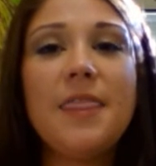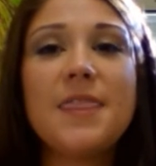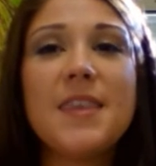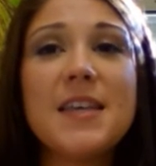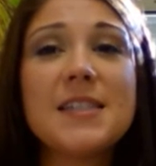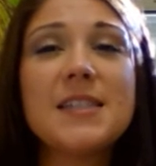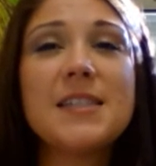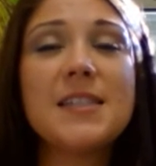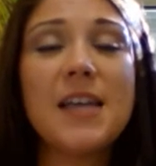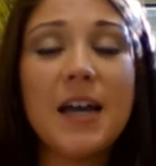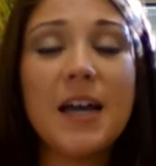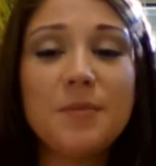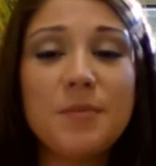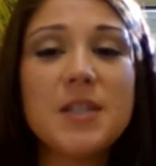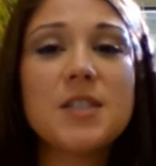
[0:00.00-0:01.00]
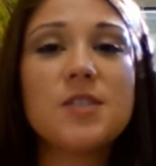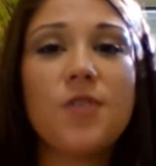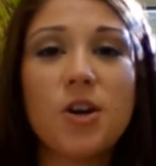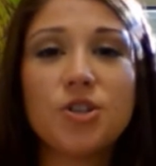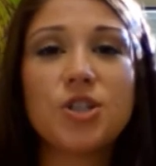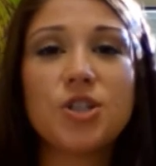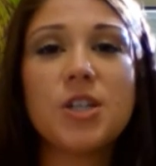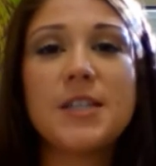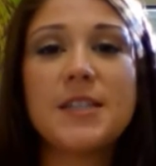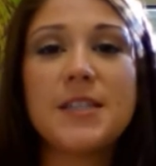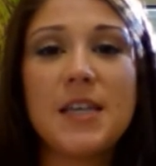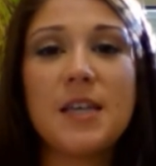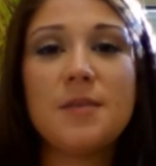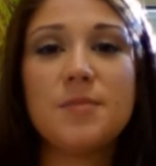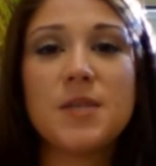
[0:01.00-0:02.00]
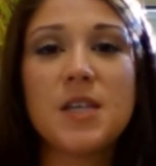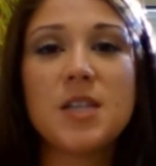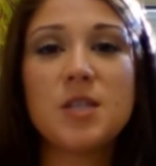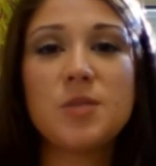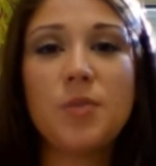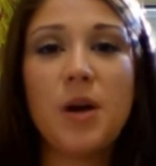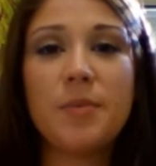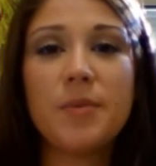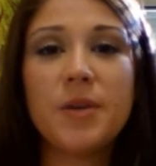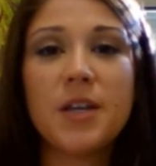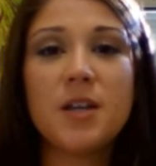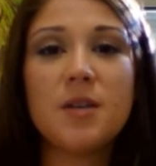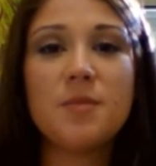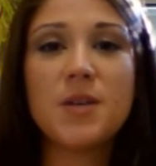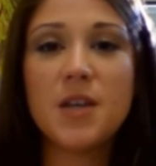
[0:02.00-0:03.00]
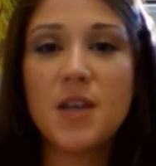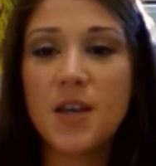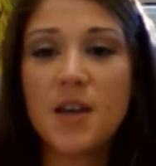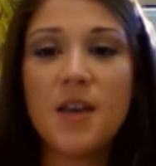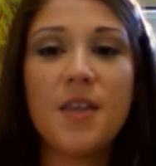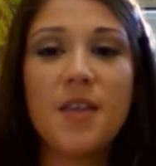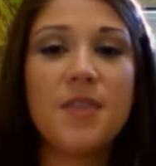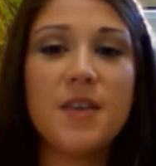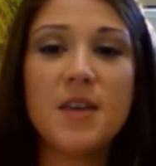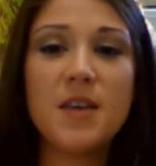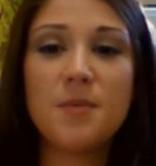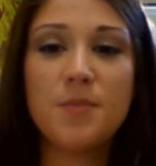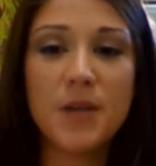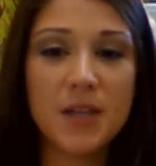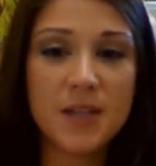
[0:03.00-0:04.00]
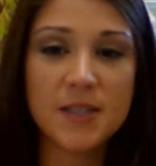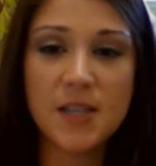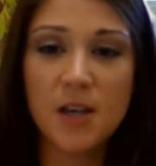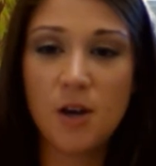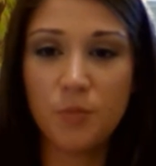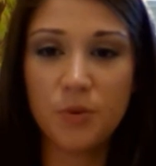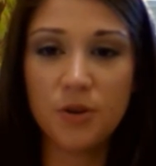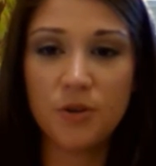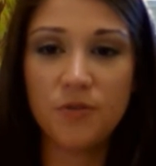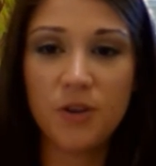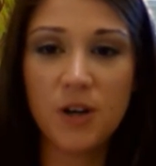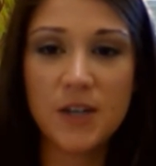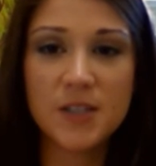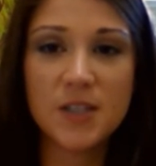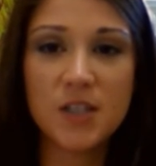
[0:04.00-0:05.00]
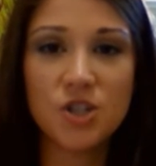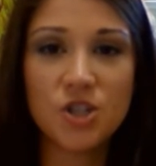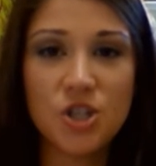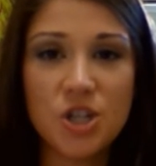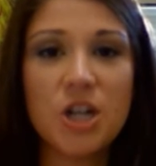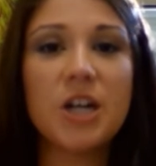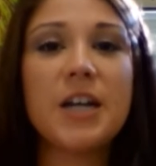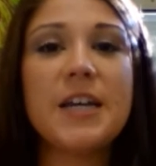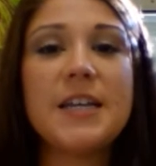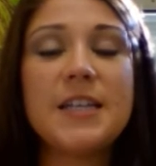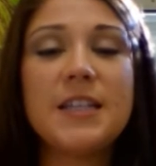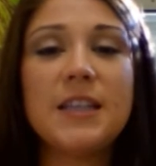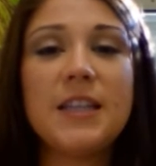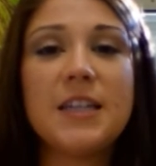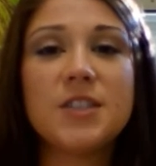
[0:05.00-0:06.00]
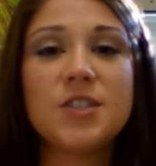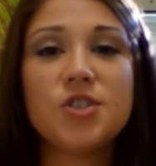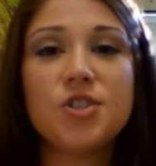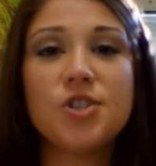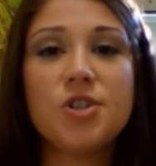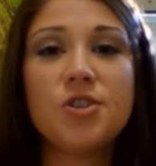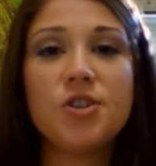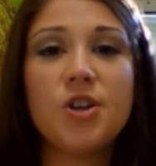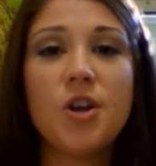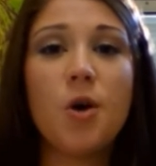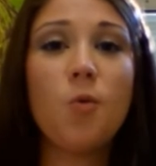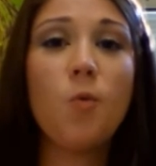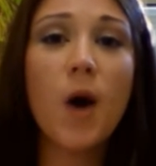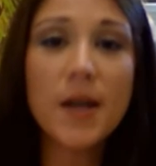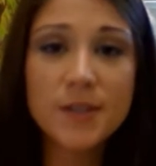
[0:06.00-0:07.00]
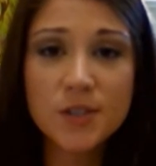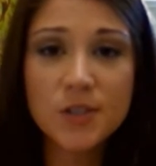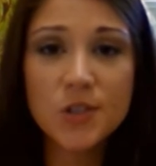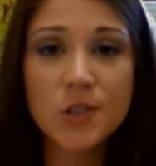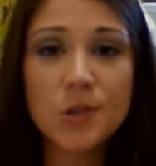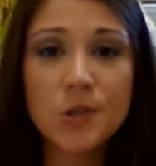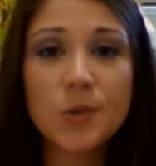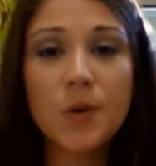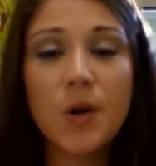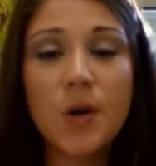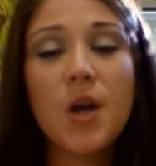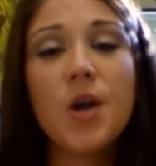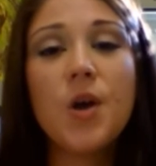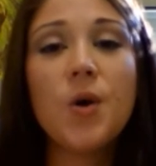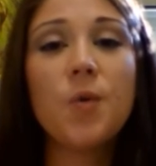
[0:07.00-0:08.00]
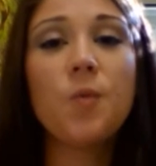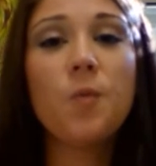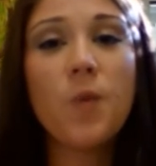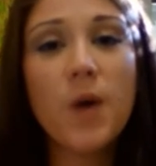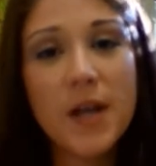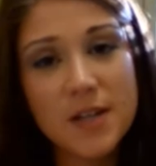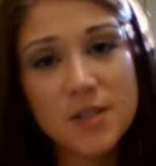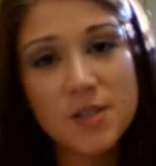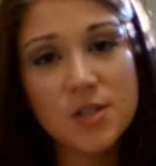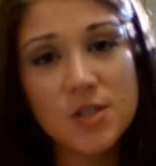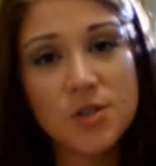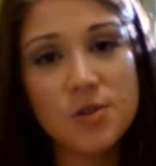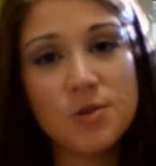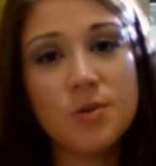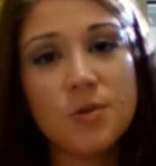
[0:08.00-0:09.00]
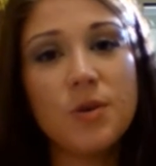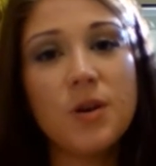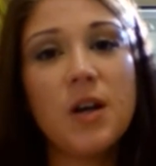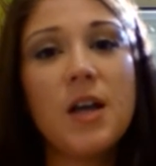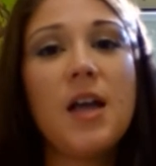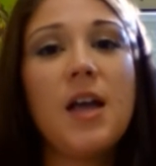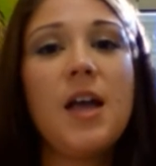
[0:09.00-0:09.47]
The assignments function in Teams is probably going to be the biggest helper for us this year. It lets the student know what's due, when it's due.